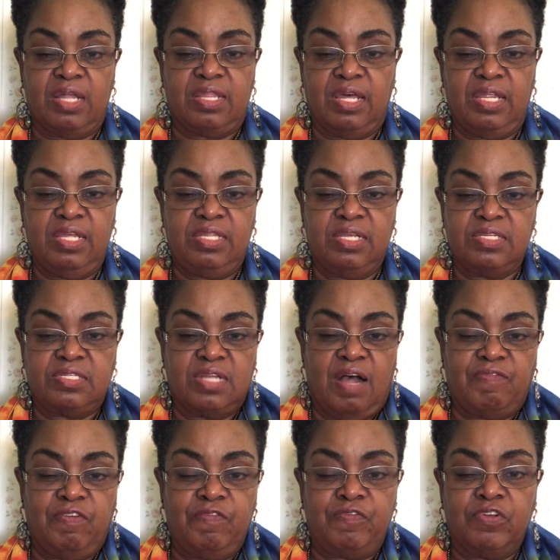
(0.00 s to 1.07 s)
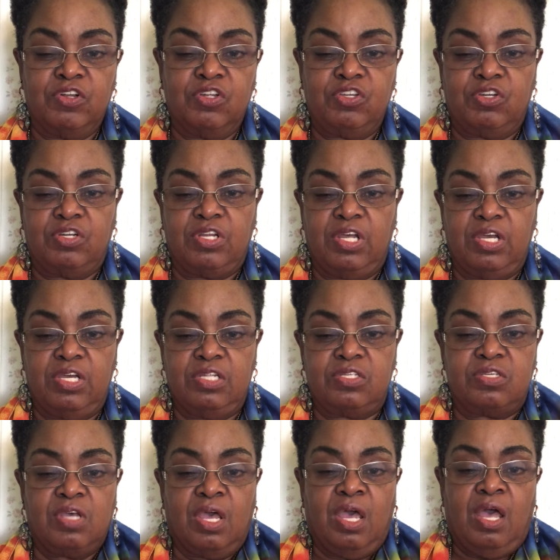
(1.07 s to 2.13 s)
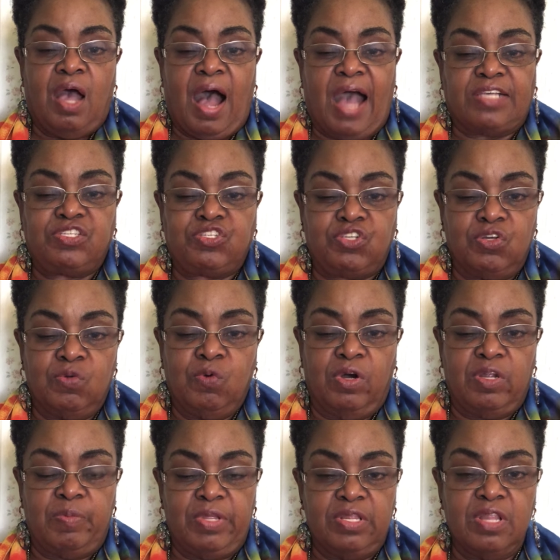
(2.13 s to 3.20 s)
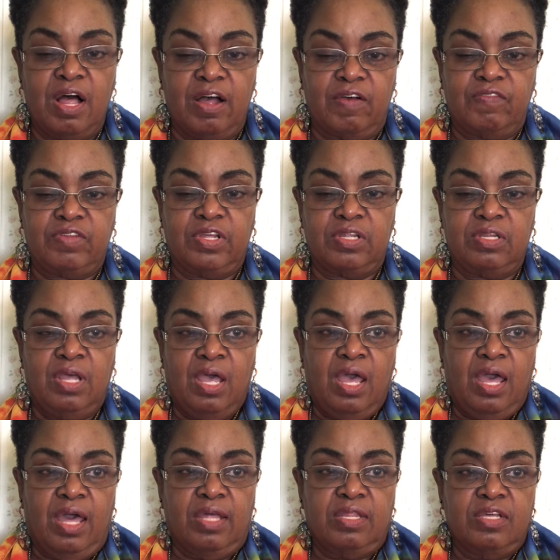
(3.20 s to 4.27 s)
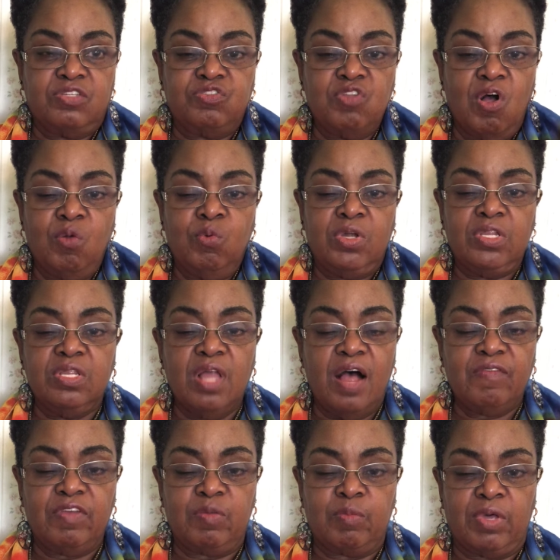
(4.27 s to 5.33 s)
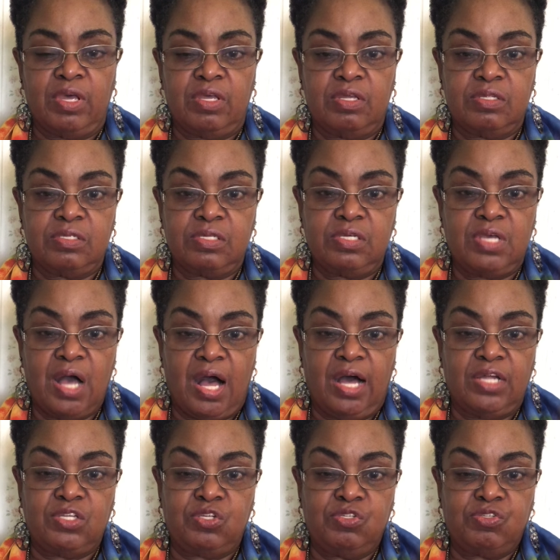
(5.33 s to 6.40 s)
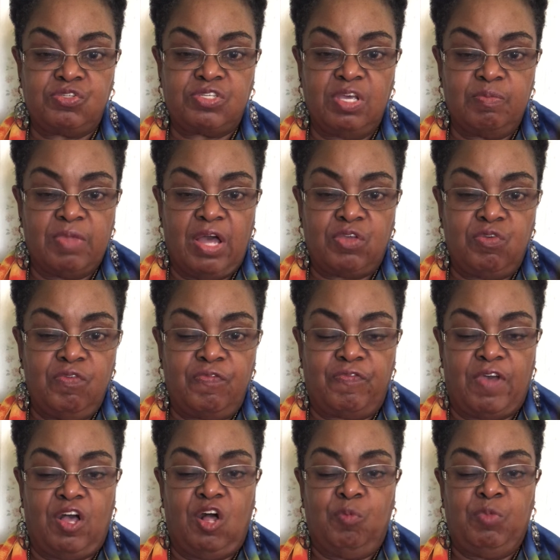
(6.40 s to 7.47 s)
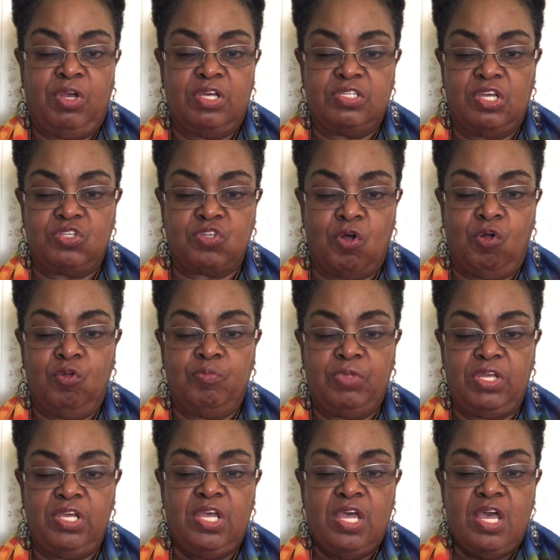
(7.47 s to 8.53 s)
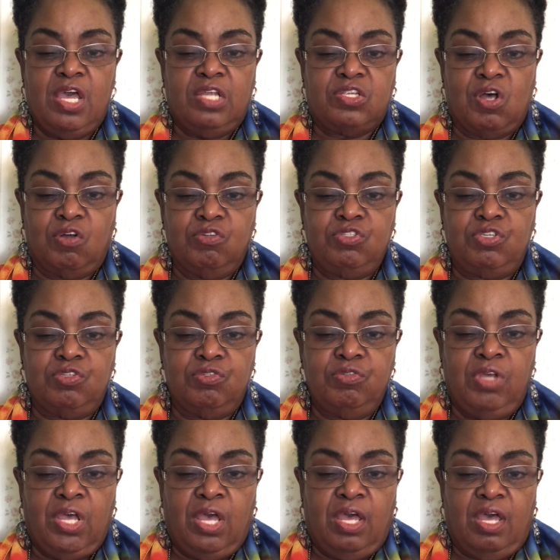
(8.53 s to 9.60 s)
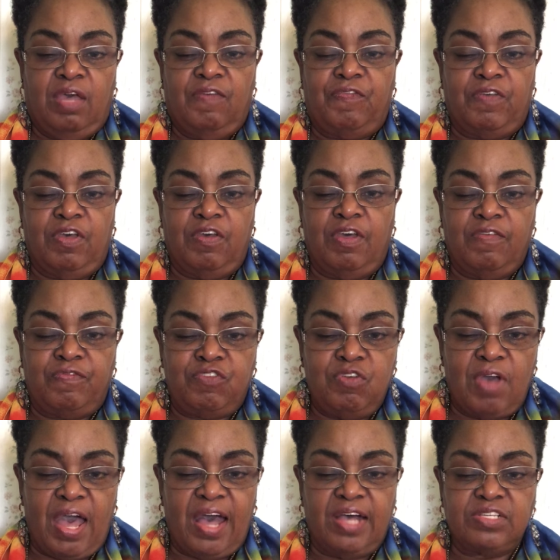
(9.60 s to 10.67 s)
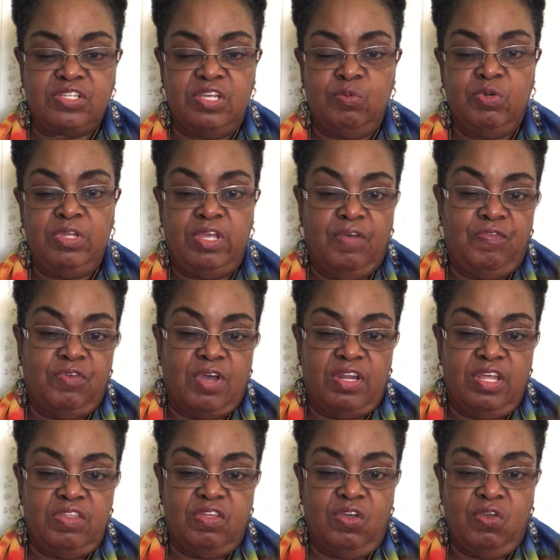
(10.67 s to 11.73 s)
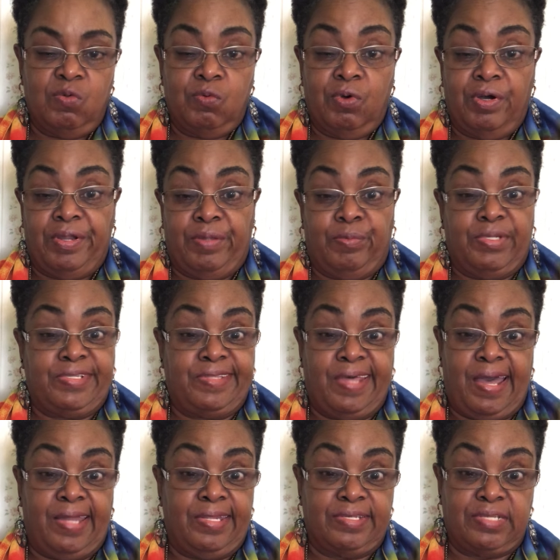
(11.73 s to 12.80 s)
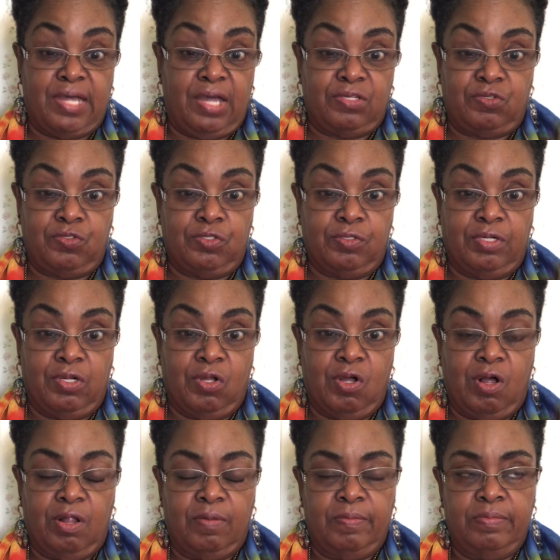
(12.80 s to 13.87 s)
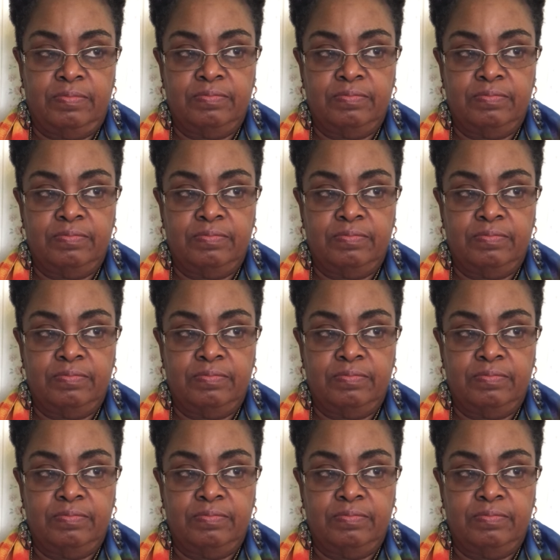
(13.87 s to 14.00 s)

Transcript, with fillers: that He does not fulfill your needs. I still want to be loved, and, and there's no one loving me. And God, you seem like you failed me because they told me, told you, if, if, if you asked, He would give you anything you wanted, which that is not true at all.